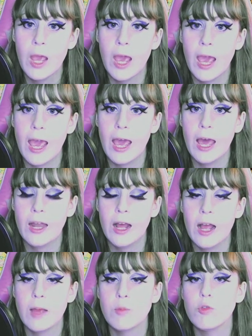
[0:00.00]
And
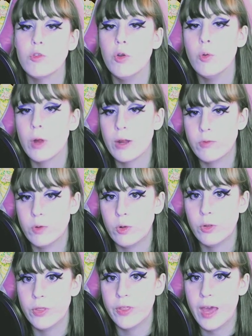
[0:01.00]
I am so
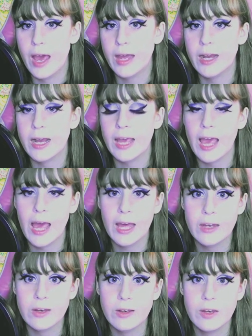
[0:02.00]
grateful that I
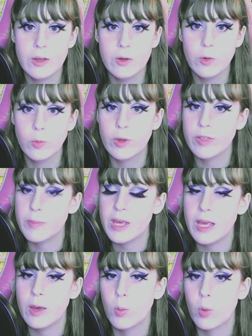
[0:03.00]
had Neal with
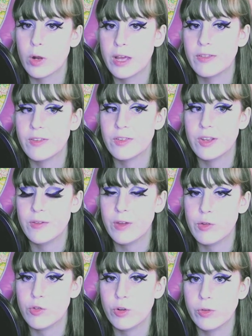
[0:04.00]
me working this
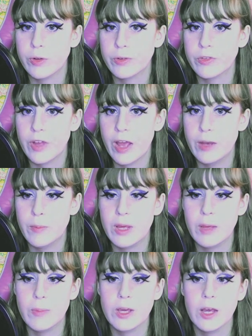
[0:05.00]
convention alongside
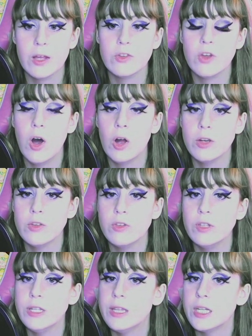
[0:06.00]
me, because
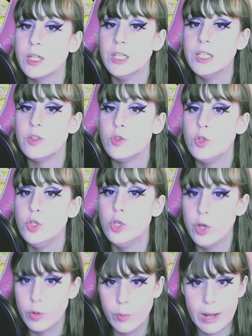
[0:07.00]
honestly, there is
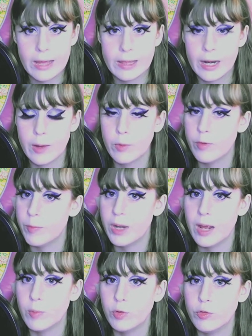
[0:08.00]
no way that I would have
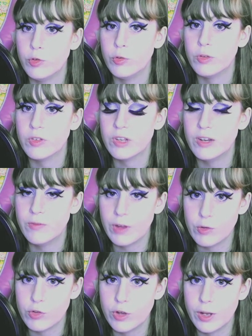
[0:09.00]
been able to do this
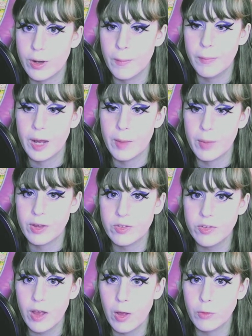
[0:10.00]
convention by
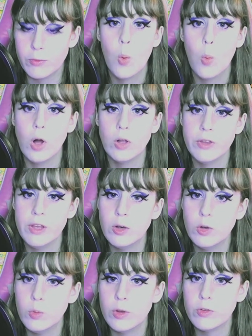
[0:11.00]
myself. While
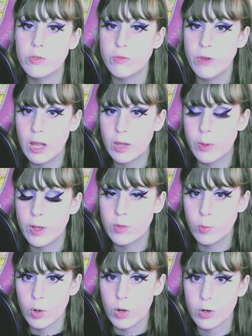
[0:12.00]
Neal was following
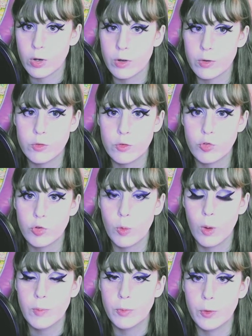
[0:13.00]
the workers to
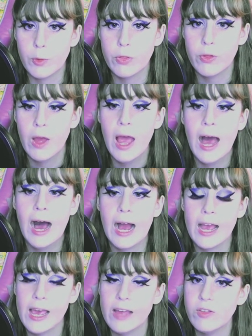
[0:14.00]
our booth,
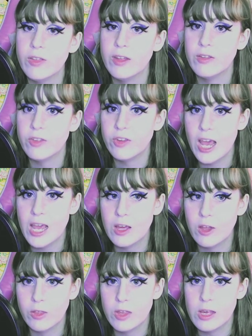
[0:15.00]
I had to then
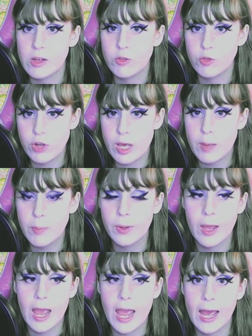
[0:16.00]
take the Jeep
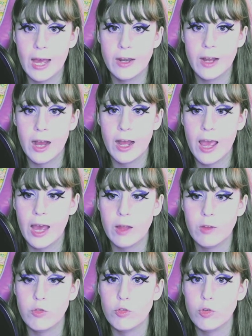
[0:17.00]
and I
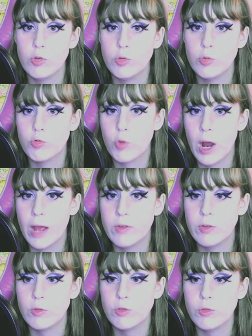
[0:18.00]
had to drive
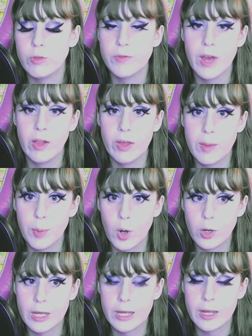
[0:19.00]
it to the valet
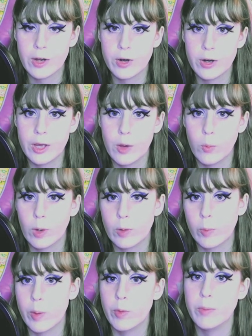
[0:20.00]
parking area where
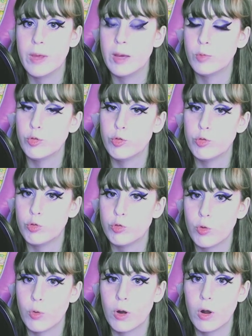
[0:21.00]
we would be able to
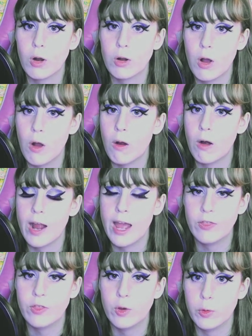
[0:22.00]
store our car
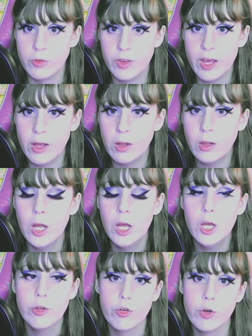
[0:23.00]
at the hotel
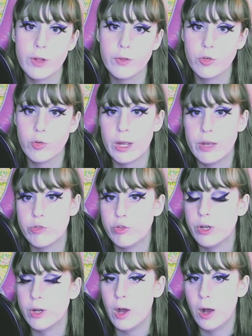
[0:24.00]
during the
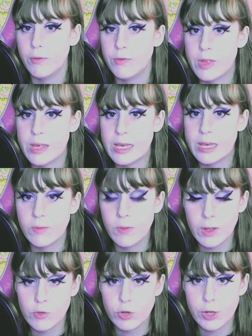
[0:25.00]
duration of the
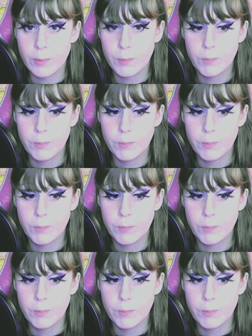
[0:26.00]
convention.